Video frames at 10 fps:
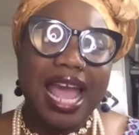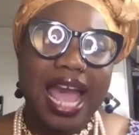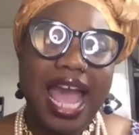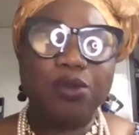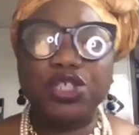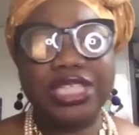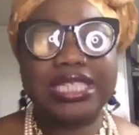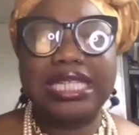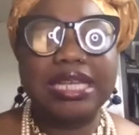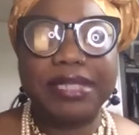I was just
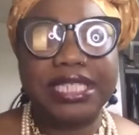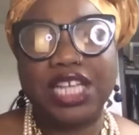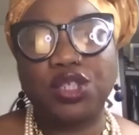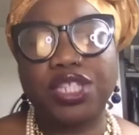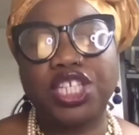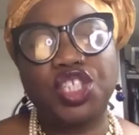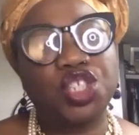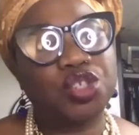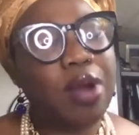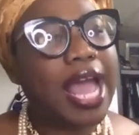limited to the
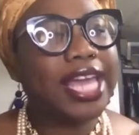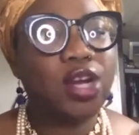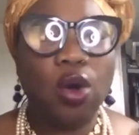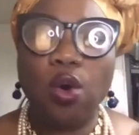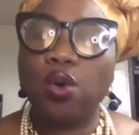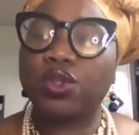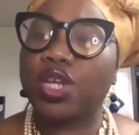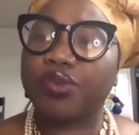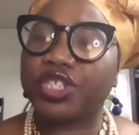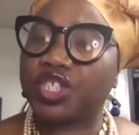dry, cold,
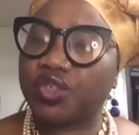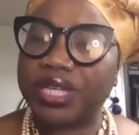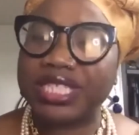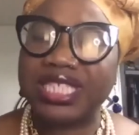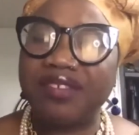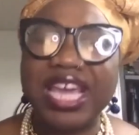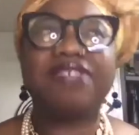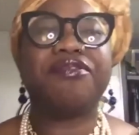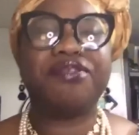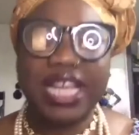restrictive,
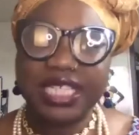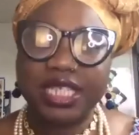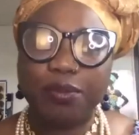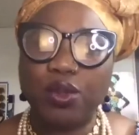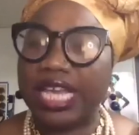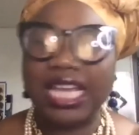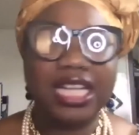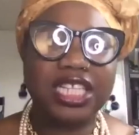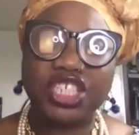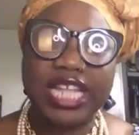inflexible
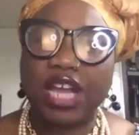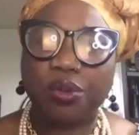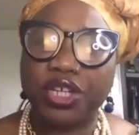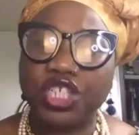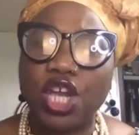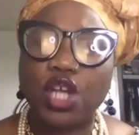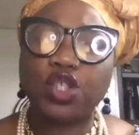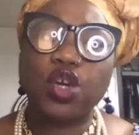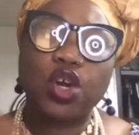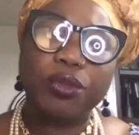English language to
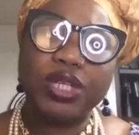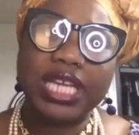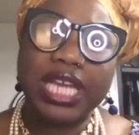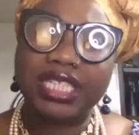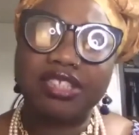communicate the